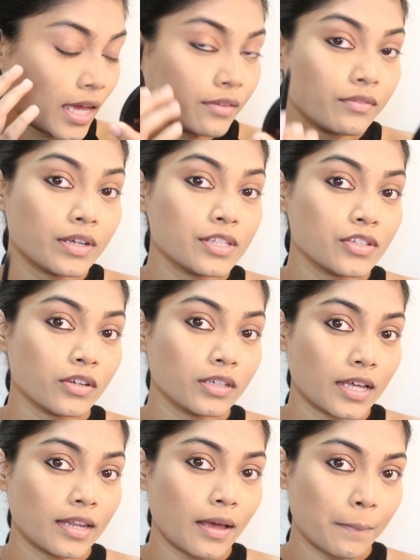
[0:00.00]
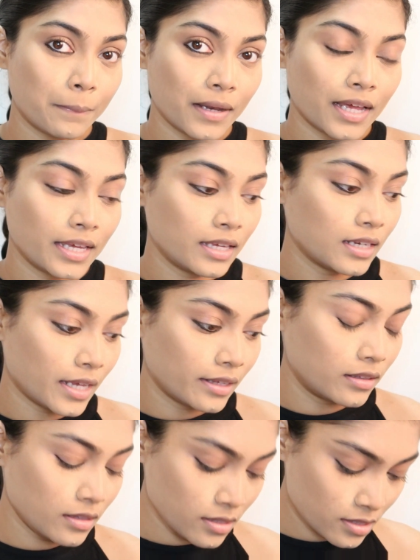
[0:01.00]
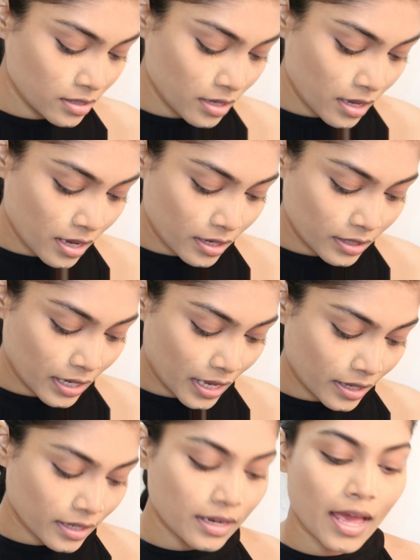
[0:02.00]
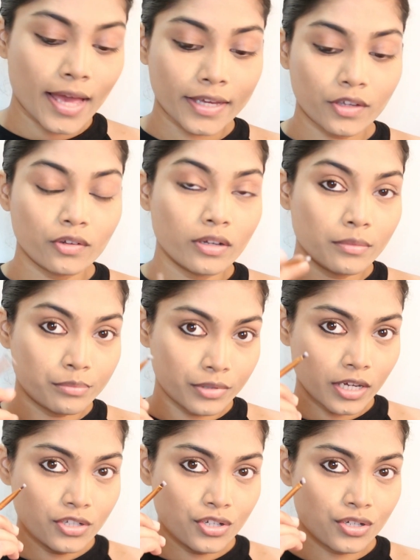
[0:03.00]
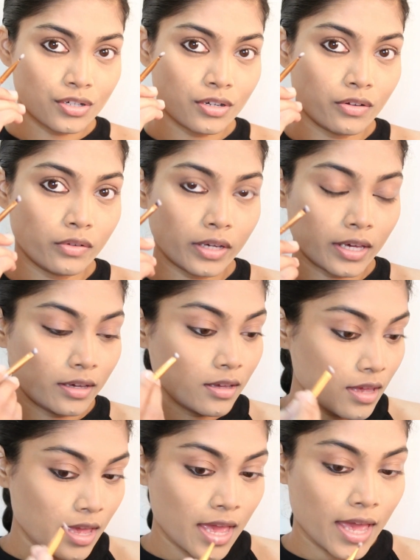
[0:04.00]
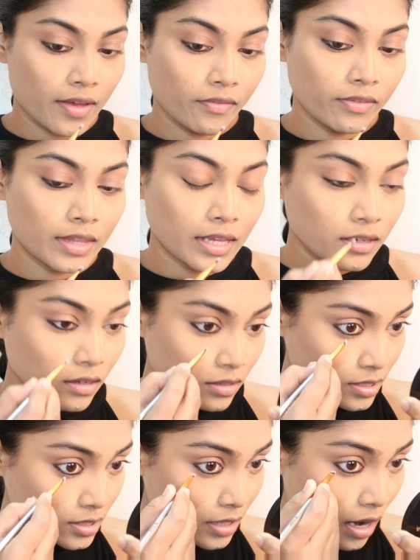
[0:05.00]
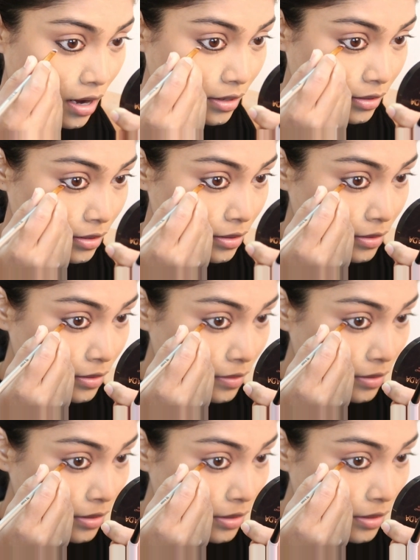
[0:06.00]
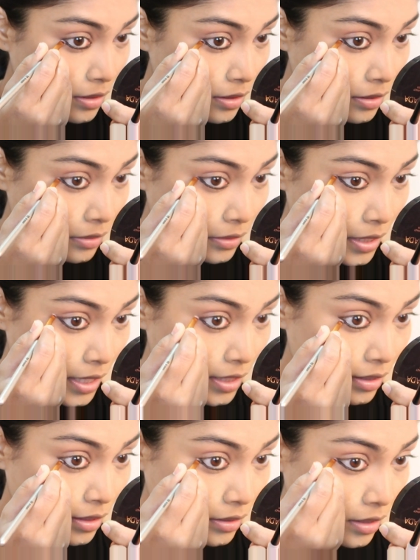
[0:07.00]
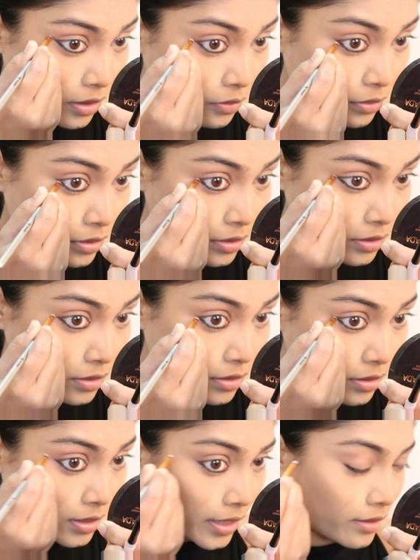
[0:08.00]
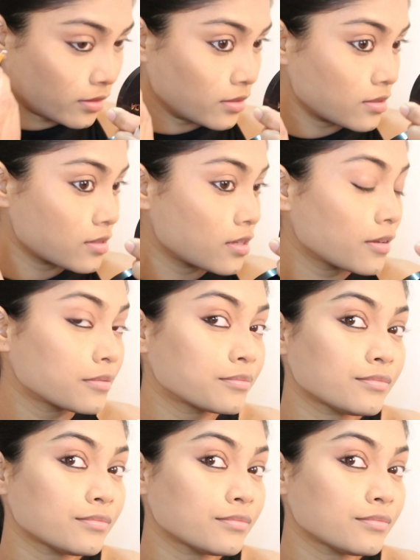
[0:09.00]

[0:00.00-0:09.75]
And once you're done applying like this, take an angular brush, okay, and then start taking it out like this.